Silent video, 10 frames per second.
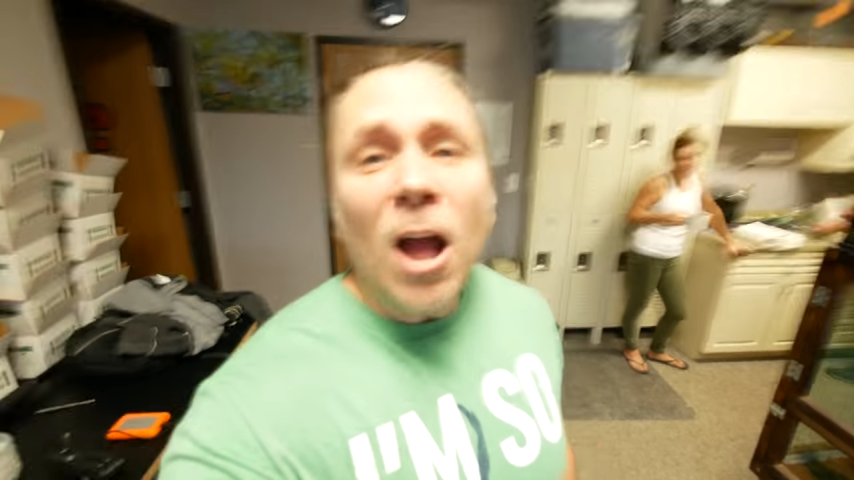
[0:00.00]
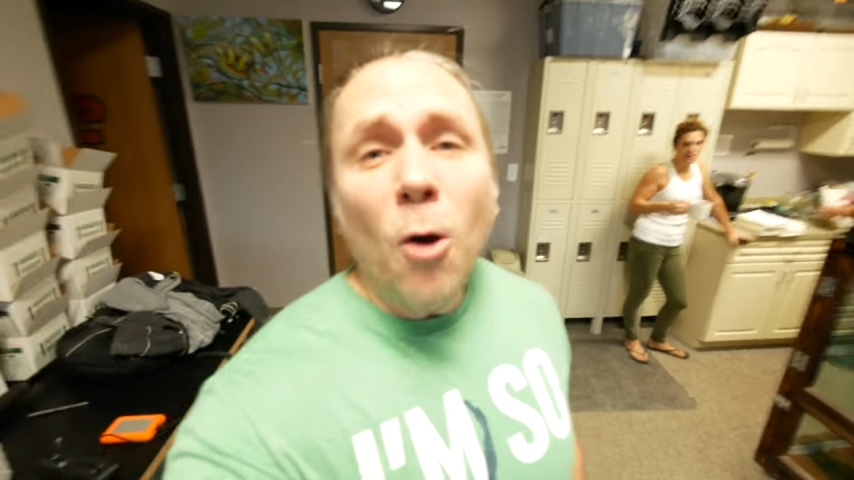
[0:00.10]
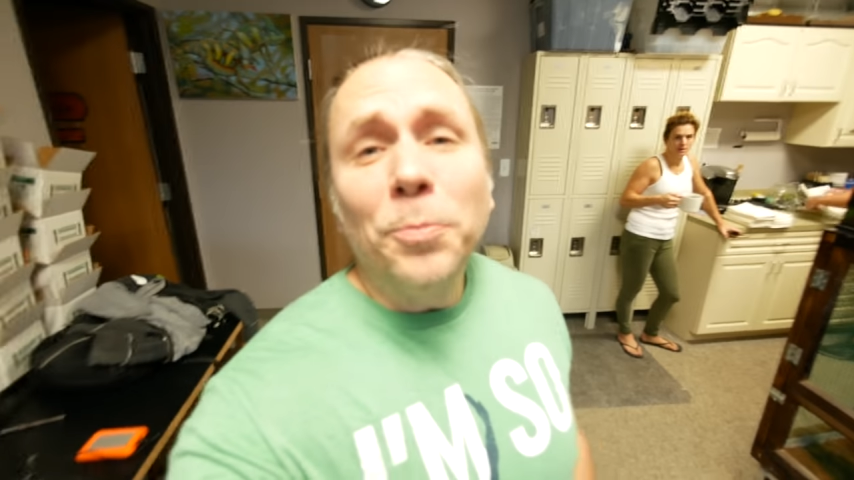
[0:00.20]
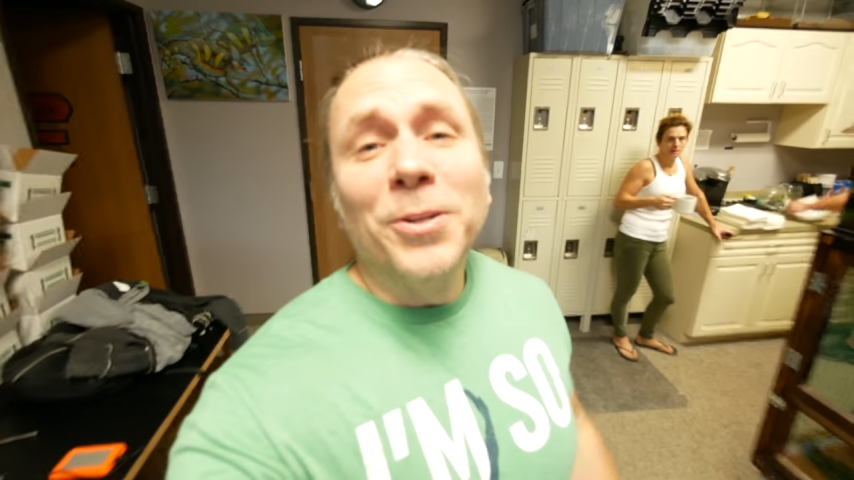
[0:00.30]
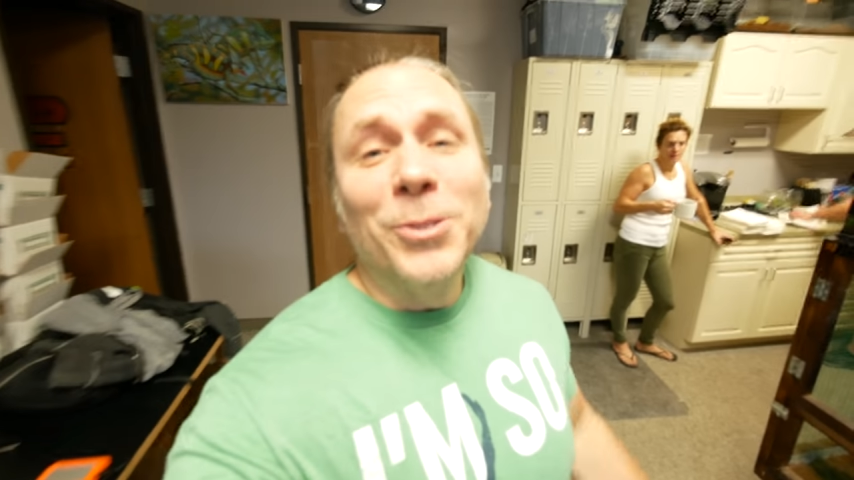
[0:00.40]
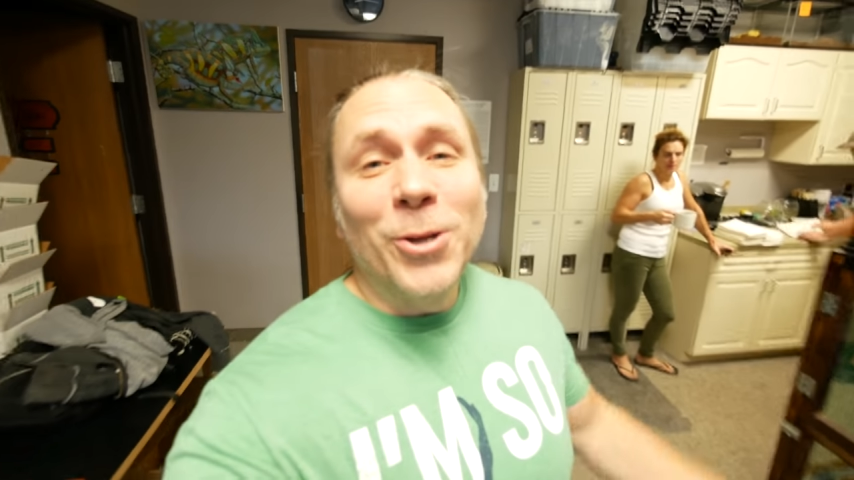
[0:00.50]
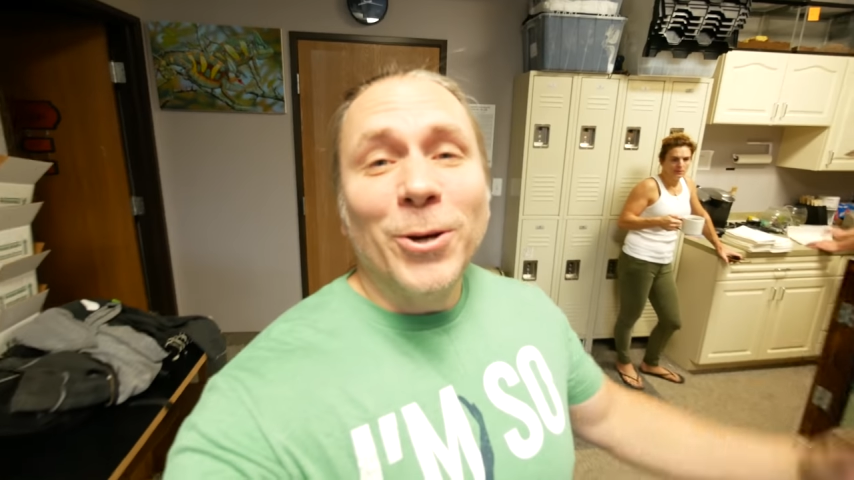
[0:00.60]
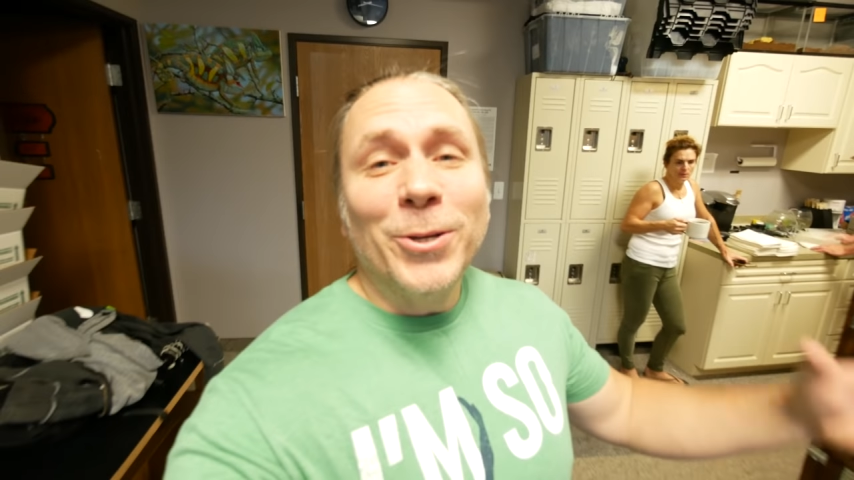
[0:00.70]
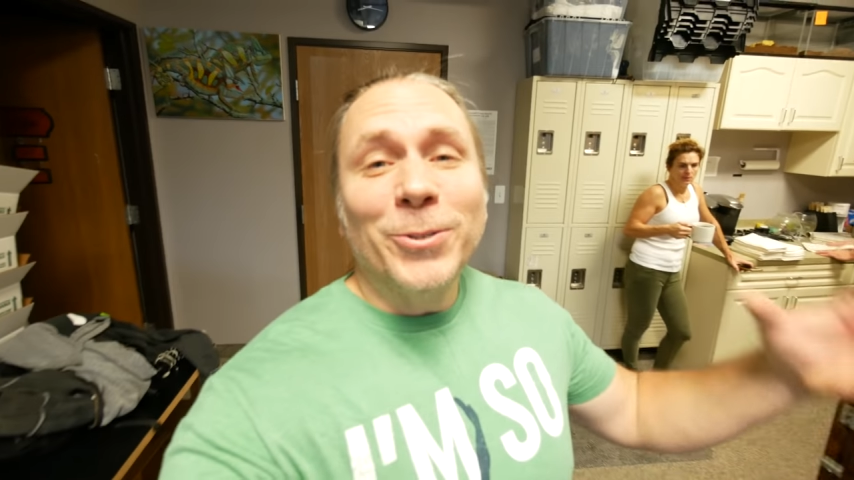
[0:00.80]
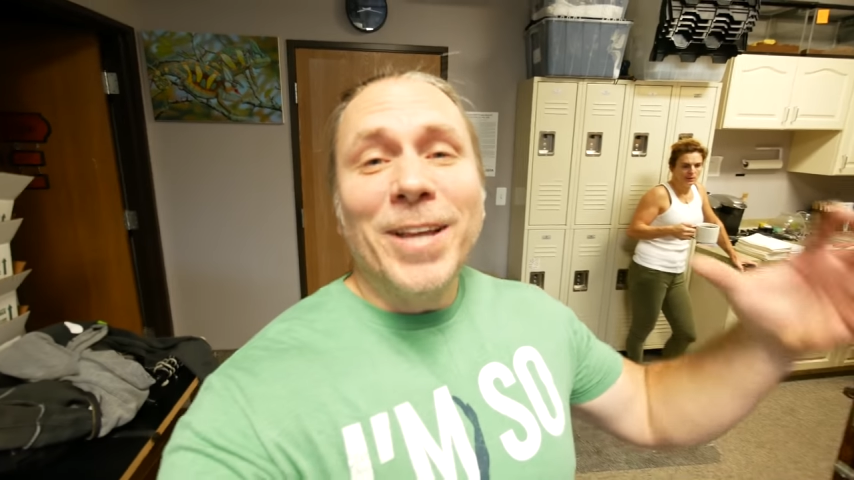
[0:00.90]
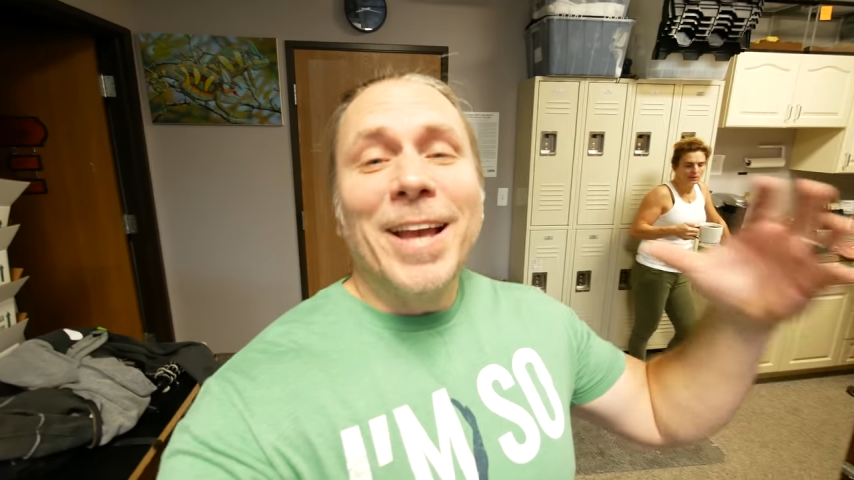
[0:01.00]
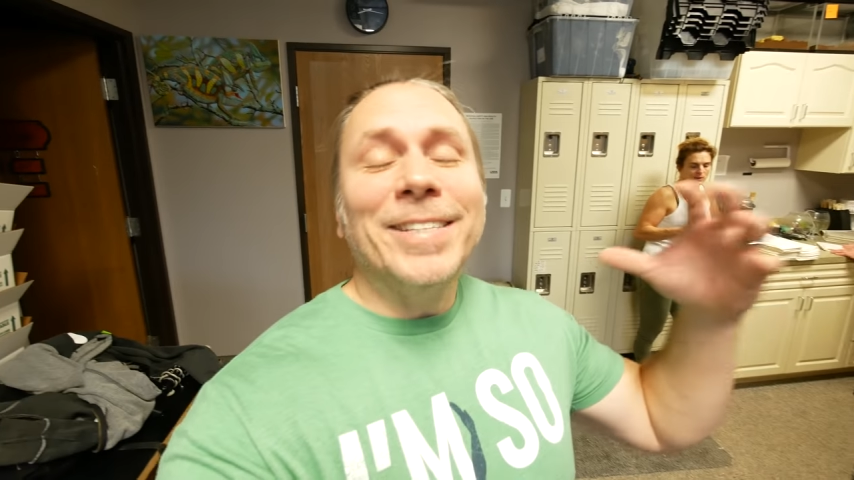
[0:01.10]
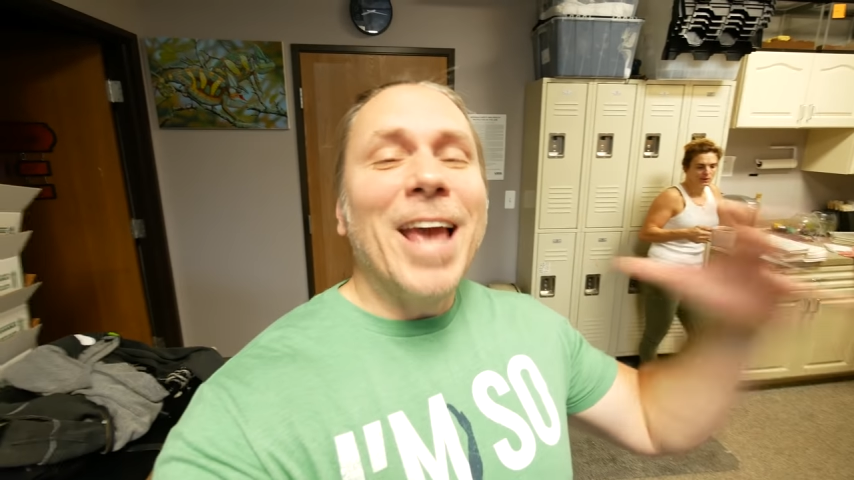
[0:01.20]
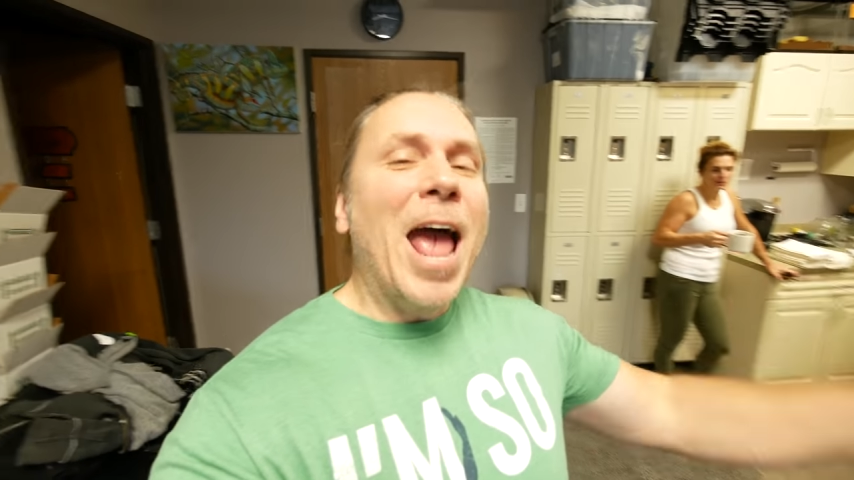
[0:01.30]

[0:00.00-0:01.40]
I hope the start of your day is